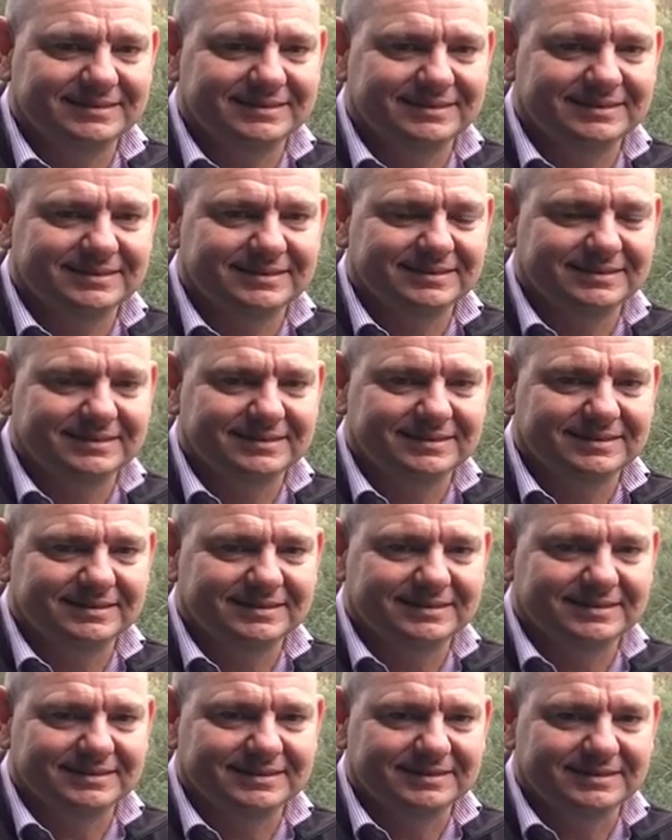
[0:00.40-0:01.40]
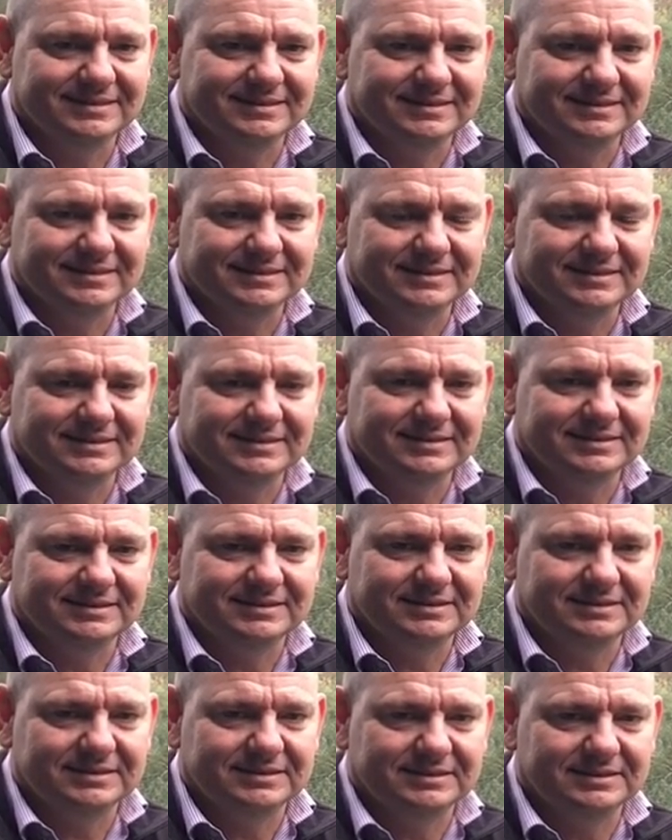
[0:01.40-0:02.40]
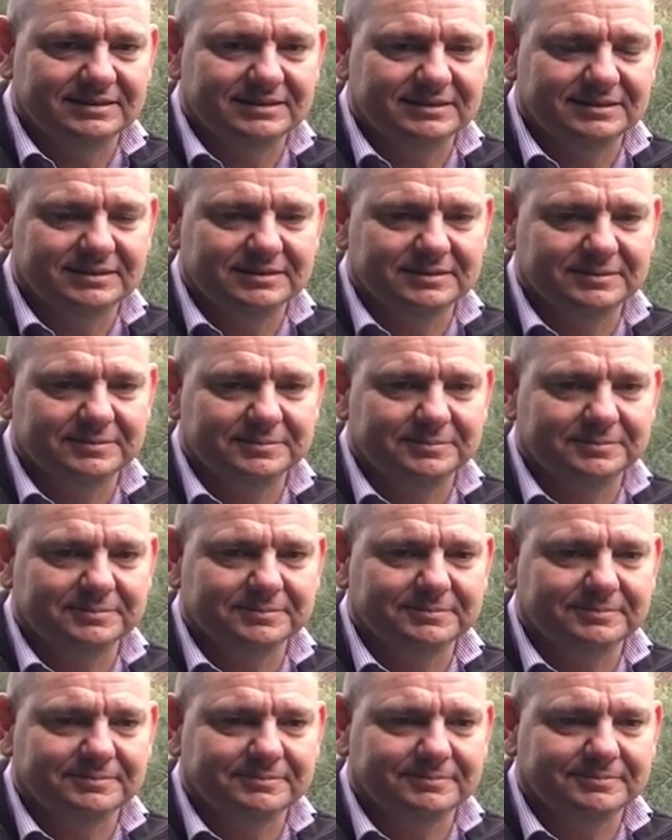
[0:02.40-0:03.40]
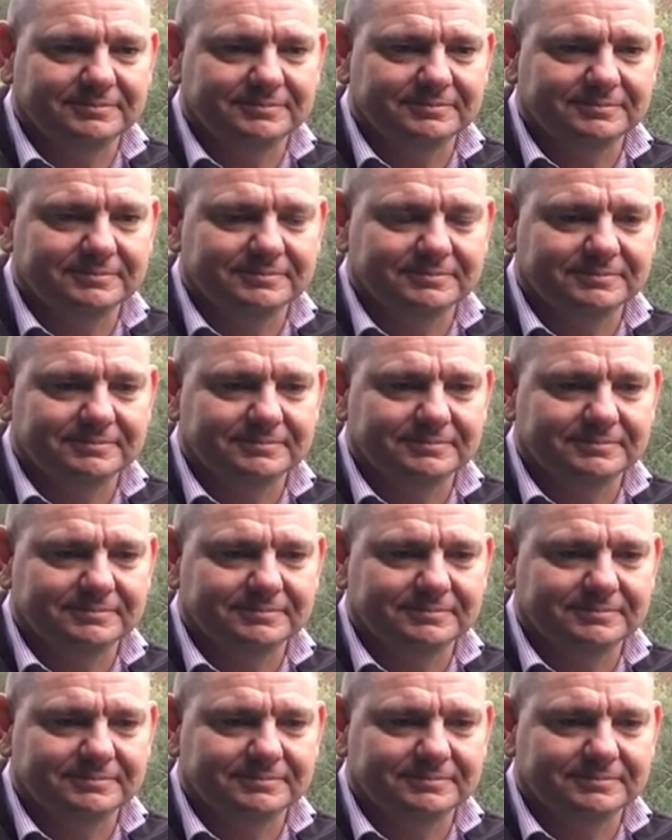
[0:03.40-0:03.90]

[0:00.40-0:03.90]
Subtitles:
(silent)